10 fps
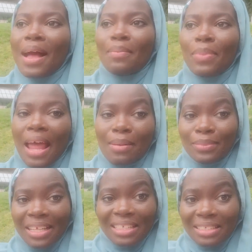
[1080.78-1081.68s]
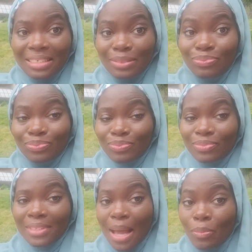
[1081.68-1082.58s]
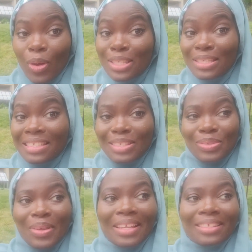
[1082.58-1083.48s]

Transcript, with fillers: But I'm like, I'm watching the train.